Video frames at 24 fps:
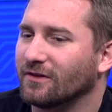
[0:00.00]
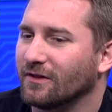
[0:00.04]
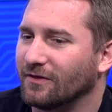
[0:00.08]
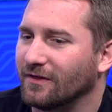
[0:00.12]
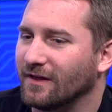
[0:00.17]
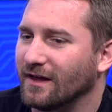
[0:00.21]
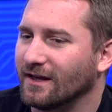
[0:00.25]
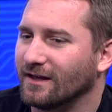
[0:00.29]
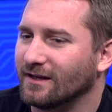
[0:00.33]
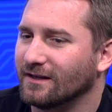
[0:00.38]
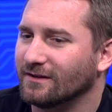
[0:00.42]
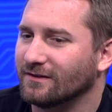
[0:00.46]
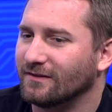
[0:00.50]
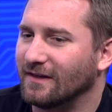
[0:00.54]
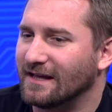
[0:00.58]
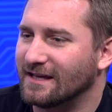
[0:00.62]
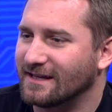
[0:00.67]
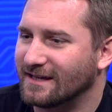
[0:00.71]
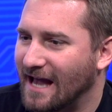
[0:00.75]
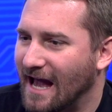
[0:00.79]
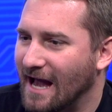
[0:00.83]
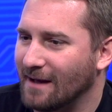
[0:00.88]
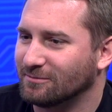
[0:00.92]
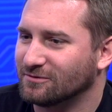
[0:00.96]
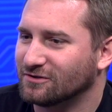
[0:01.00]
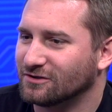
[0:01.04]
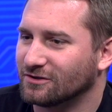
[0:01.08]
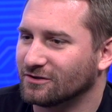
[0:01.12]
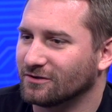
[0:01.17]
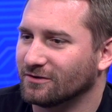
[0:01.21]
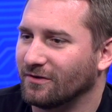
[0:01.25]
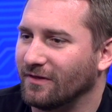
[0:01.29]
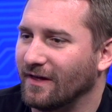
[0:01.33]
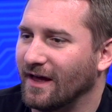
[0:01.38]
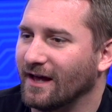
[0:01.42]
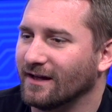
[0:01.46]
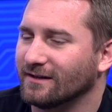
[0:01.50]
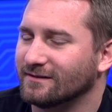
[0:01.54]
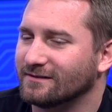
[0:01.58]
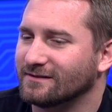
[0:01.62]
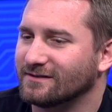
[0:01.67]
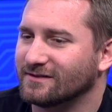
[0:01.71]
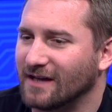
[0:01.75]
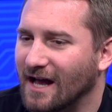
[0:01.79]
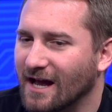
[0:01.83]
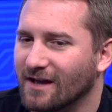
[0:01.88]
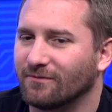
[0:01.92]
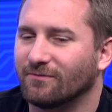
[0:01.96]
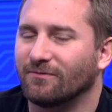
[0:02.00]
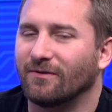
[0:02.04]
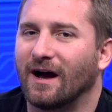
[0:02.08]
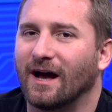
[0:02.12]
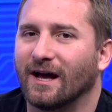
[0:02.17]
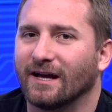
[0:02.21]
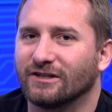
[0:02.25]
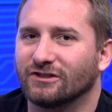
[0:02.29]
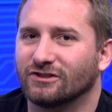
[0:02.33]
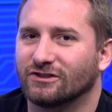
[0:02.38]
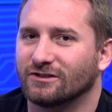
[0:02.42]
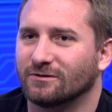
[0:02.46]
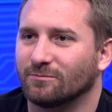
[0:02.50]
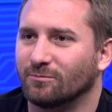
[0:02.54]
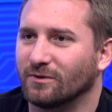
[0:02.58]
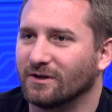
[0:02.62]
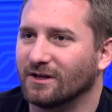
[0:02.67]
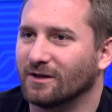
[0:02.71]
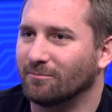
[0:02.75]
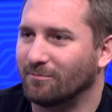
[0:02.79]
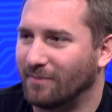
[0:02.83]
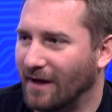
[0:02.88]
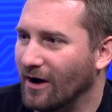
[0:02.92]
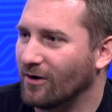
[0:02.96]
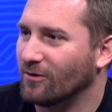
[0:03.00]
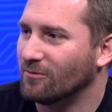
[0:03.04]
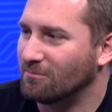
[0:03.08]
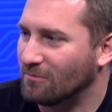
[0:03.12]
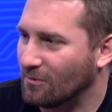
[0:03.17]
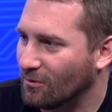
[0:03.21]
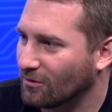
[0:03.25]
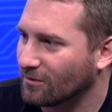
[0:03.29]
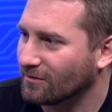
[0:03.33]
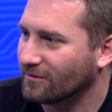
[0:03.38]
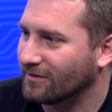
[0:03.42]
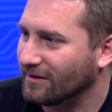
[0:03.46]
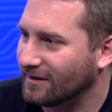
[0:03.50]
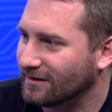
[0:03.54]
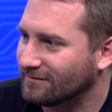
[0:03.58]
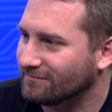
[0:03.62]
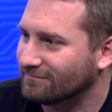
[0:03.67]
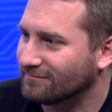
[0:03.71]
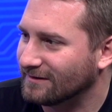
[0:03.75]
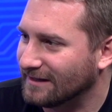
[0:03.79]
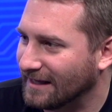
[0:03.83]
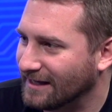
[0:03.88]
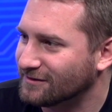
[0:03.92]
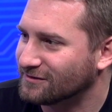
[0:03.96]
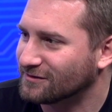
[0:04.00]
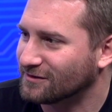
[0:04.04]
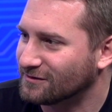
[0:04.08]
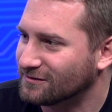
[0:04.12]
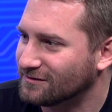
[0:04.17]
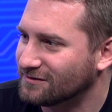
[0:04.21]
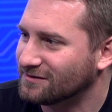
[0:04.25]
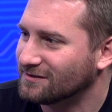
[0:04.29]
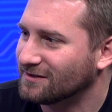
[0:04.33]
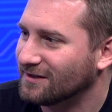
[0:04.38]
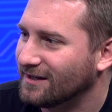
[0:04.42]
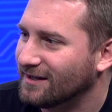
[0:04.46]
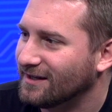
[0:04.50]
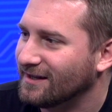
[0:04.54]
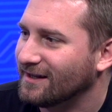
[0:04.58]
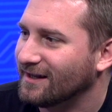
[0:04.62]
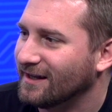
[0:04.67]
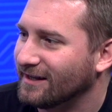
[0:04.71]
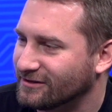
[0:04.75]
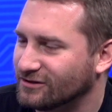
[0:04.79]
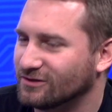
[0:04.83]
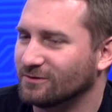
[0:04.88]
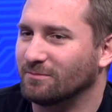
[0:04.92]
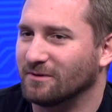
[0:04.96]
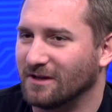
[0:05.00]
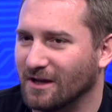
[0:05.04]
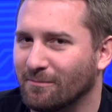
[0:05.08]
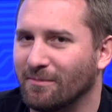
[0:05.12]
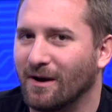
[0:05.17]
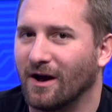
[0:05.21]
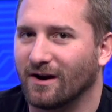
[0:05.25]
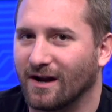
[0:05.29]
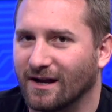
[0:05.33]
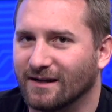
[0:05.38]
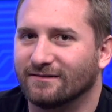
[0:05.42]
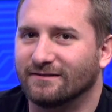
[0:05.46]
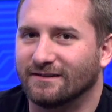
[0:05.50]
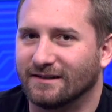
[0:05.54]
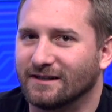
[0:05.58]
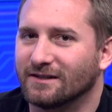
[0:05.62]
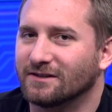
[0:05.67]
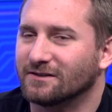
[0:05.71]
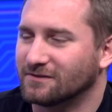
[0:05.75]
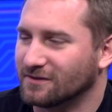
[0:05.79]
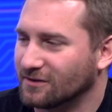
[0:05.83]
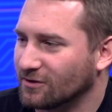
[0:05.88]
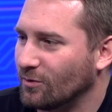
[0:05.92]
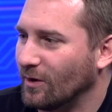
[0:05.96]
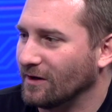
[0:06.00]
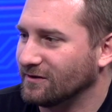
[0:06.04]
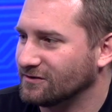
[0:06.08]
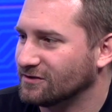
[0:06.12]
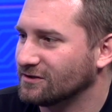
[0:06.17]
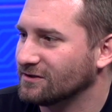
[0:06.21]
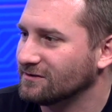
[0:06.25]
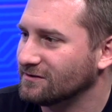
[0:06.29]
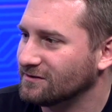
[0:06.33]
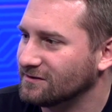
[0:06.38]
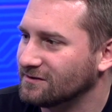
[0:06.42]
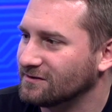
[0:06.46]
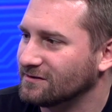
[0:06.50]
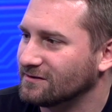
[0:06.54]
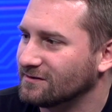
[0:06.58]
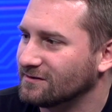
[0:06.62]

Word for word: that they they captured that sci-fi should be about more than lasers. Agreed. It should be about ideas and questions.